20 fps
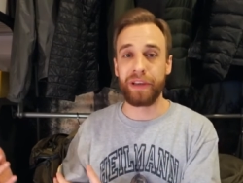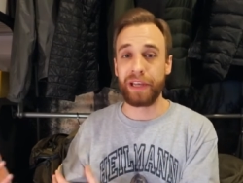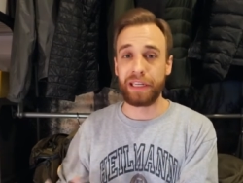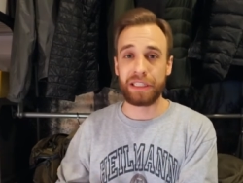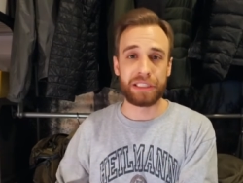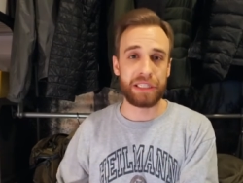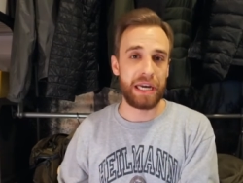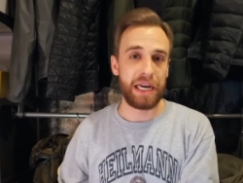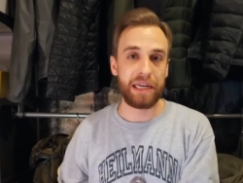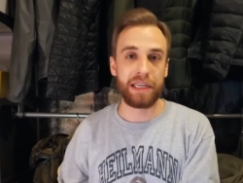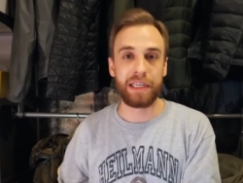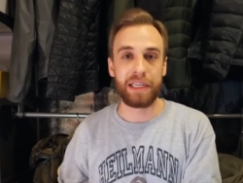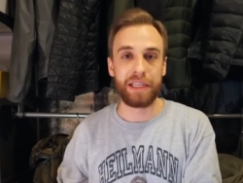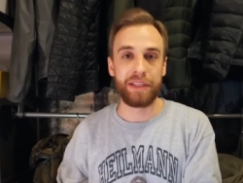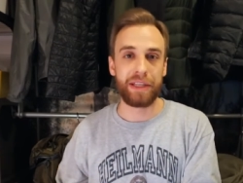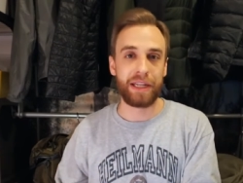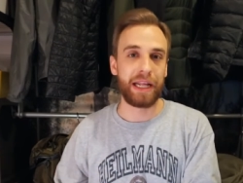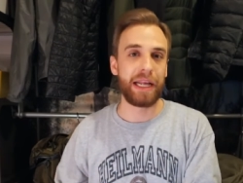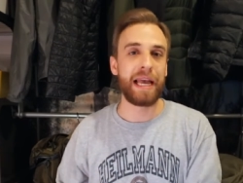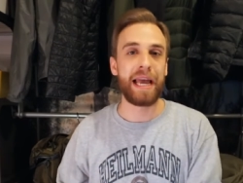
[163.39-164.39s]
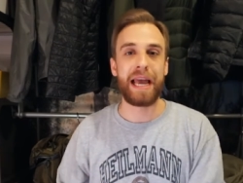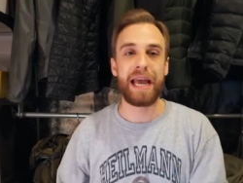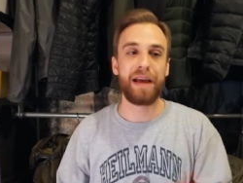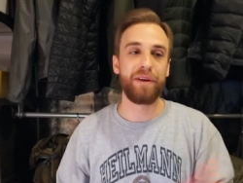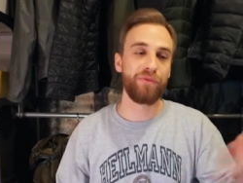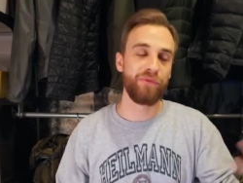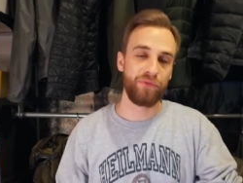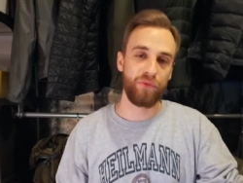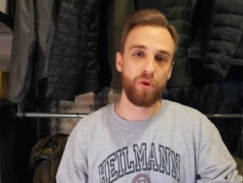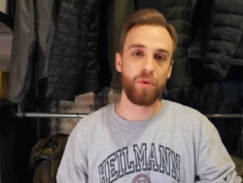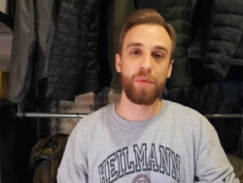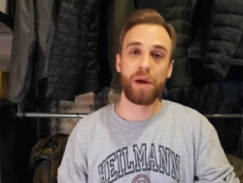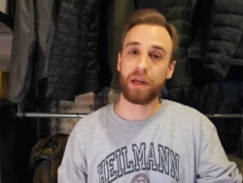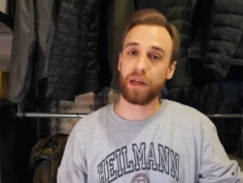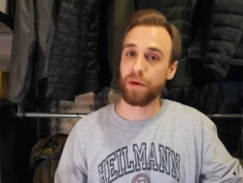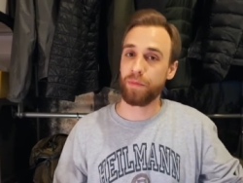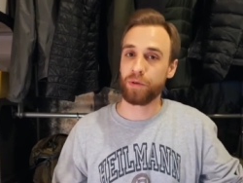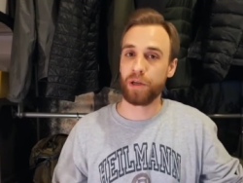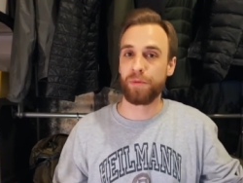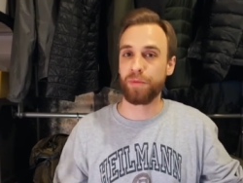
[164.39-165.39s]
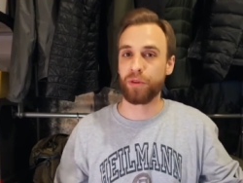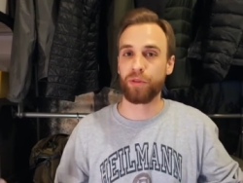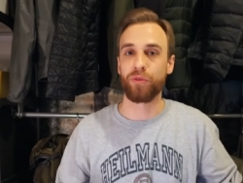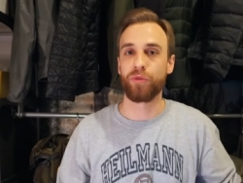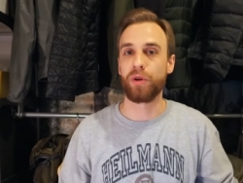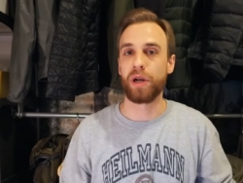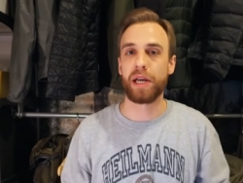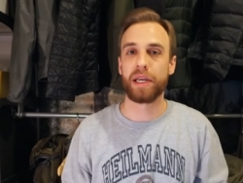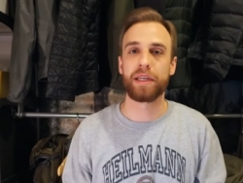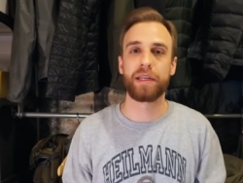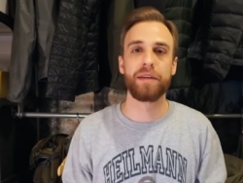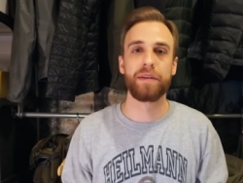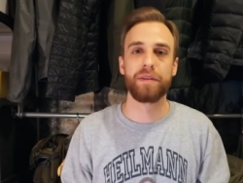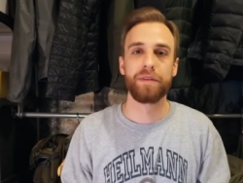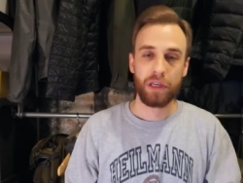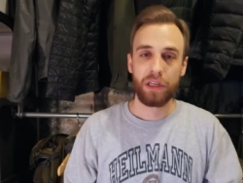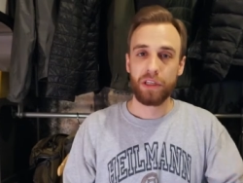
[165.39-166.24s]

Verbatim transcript: anxiety that I have for my upcoming through hike.